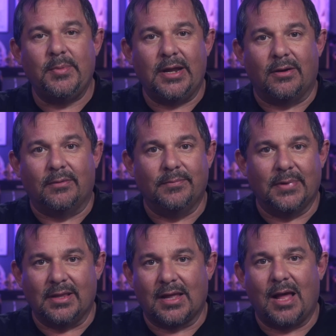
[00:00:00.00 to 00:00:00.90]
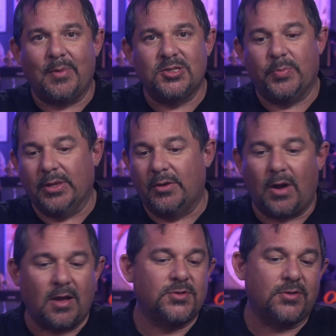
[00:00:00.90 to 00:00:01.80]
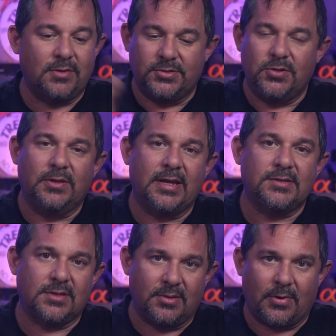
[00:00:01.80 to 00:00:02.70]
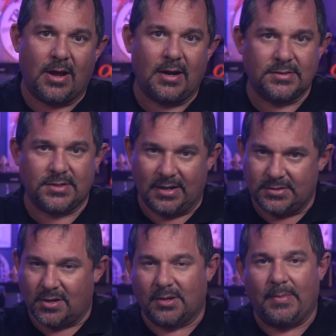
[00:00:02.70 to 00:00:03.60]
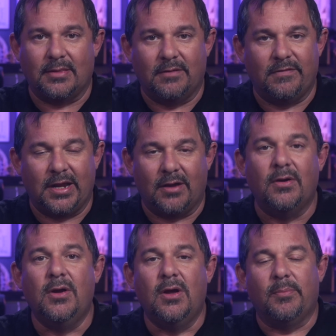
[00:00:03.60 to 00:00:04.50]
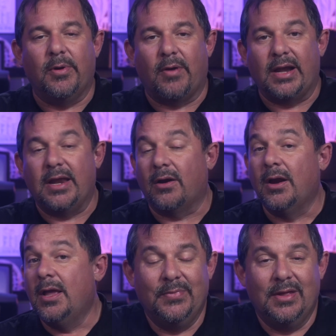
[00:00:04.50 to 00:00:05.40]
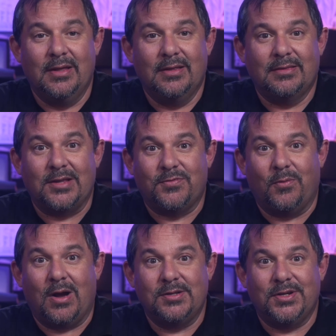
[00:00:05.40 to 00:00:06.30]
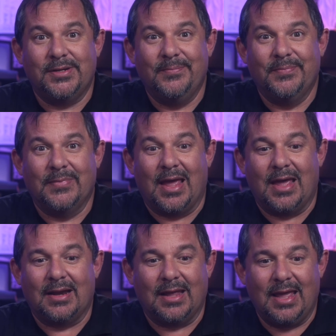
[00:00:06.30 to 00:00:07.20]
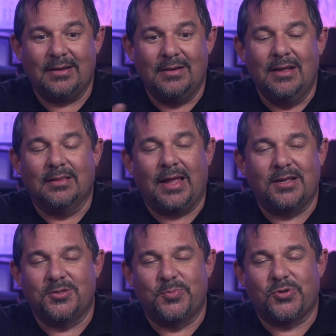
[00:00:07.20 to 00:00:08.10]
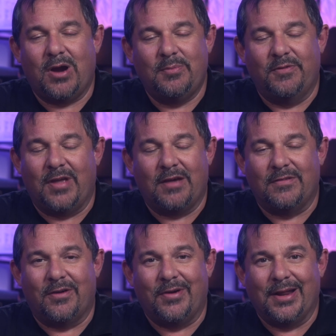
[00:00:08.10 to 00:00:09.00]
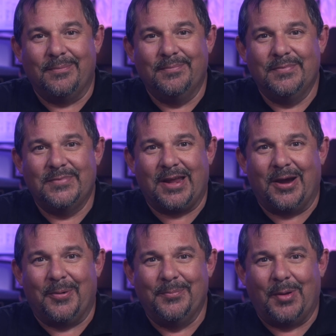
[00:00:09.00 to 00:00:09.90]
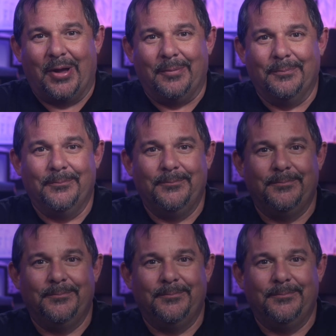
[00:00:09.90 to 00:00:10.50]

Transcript: Let me know in the comments below. Also, the 2 links to the products that I talked about in the video will be right here. Thanks for watching. And again, like and subscribe if you haven't already. Take care. Bye-bye.